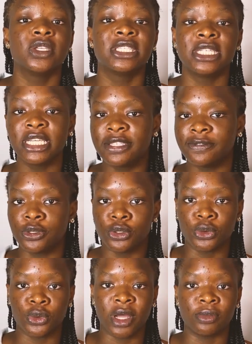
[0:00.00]
So in today's
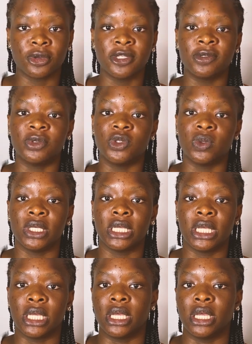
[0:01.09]
video, I'm going to be
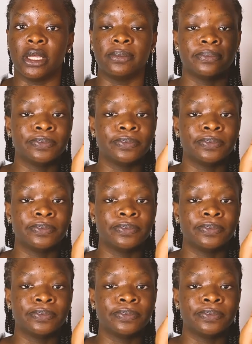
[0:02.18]
doing a